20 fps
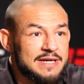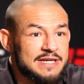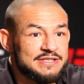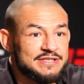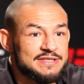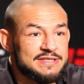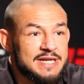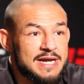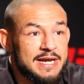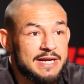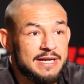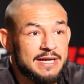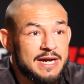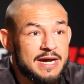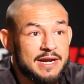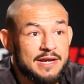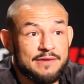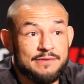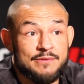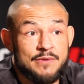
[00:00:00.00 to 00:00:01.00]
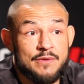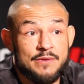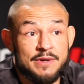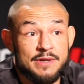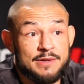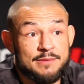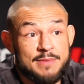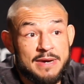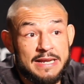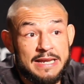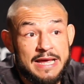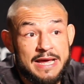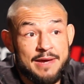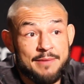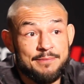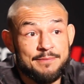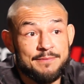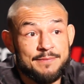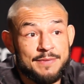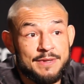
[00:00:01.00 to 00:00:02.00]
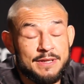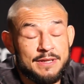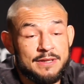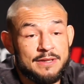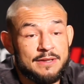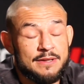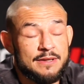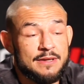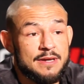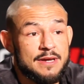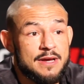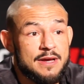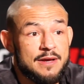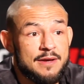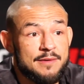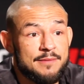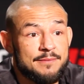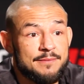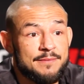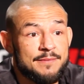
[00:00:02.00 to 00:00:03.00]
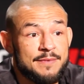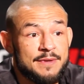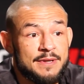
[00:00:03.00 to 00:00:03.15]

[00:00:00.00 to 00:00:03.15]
I just kind of got it thrown into my lap, um,